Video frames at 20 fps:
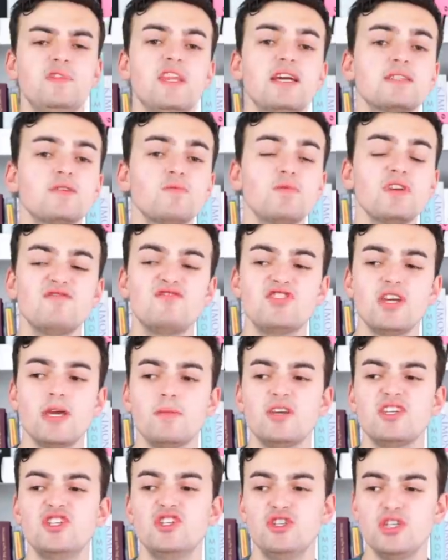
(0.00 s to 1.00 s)
Next up we have
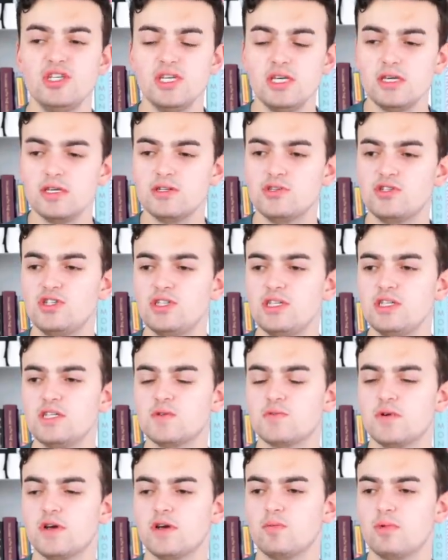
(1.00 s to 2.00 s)
Jamie Xie, and she
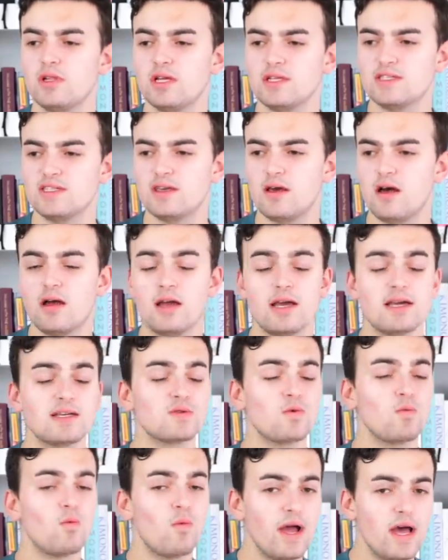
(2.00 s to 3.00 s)
is wearing Balenciaga
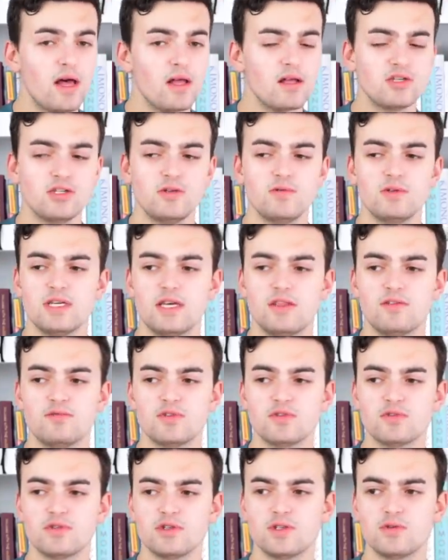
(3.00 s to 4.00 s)
as well. She was at the
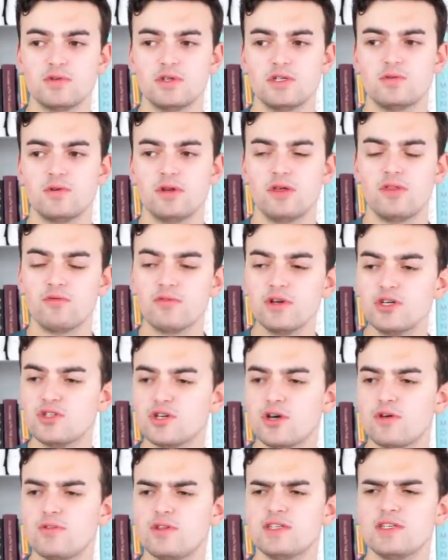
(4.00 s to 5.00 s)
Resort 2023
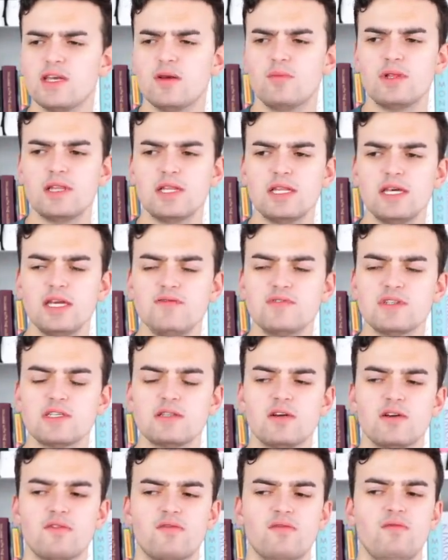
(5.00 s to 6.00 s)
show. This I believe is a
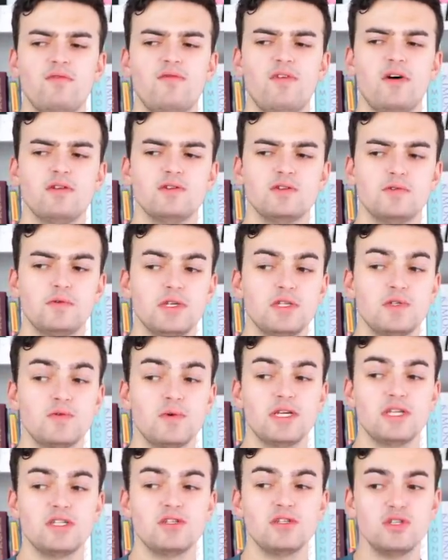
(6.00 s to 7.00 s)
look from fall
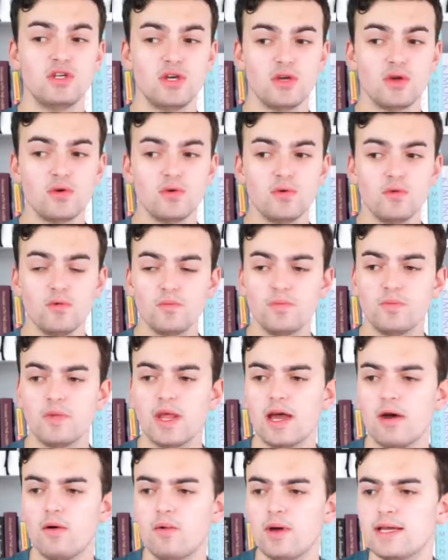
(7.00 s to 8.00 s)
2022.
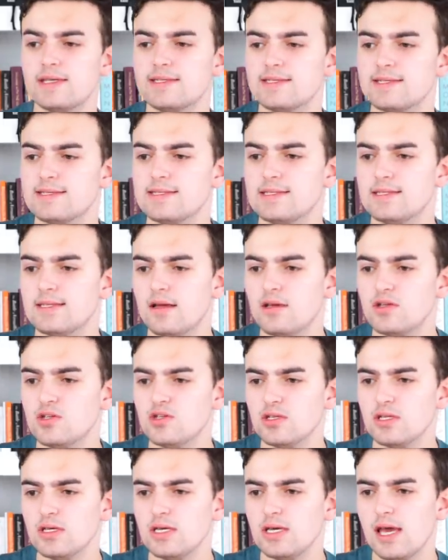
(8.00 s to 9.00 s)
Now it's
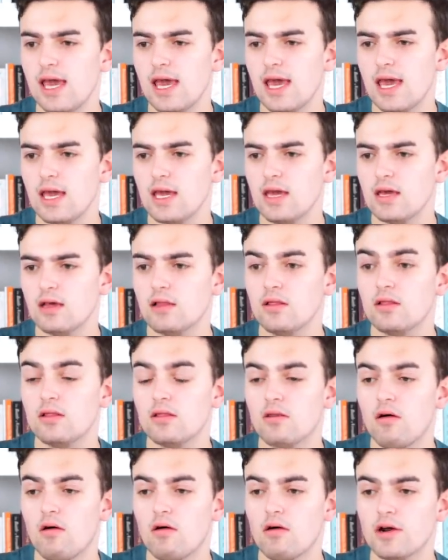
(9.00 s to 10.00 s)
essentially a
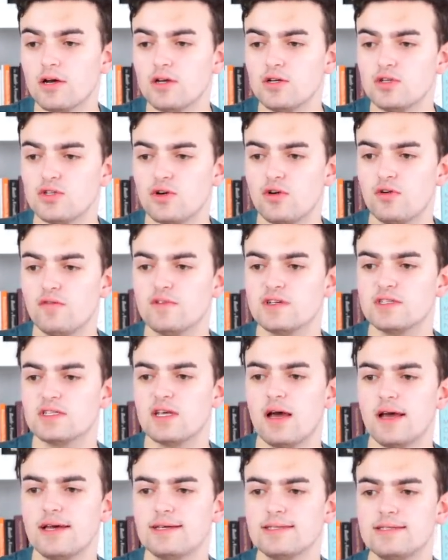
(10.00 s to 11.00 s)
large
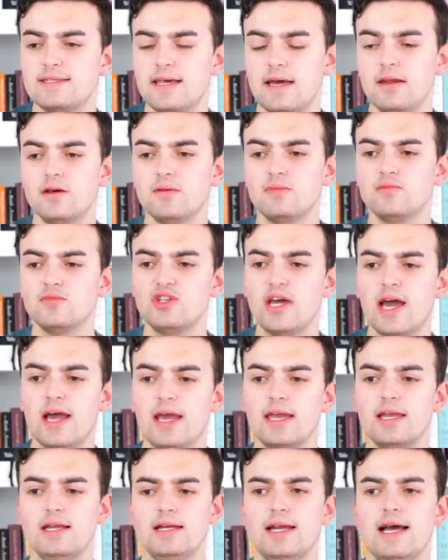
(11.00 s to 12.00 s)
oversized denim
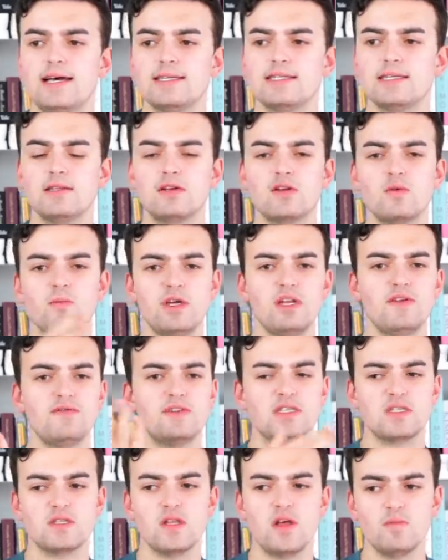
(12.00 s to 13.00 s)
jacket. It has a little bit of
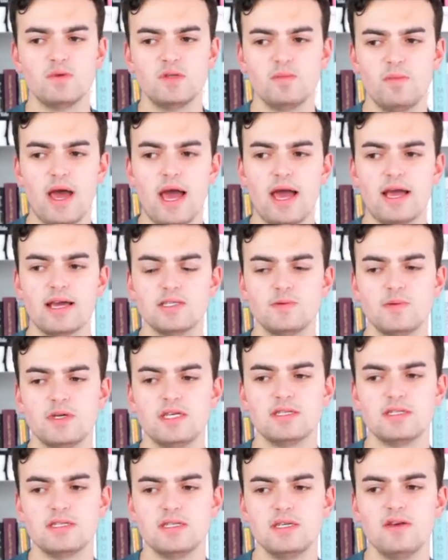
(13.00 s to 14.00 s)
a sloped back as we
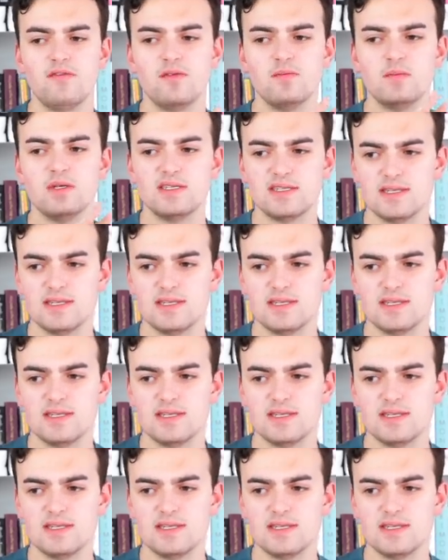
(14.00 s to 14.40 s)
can see from the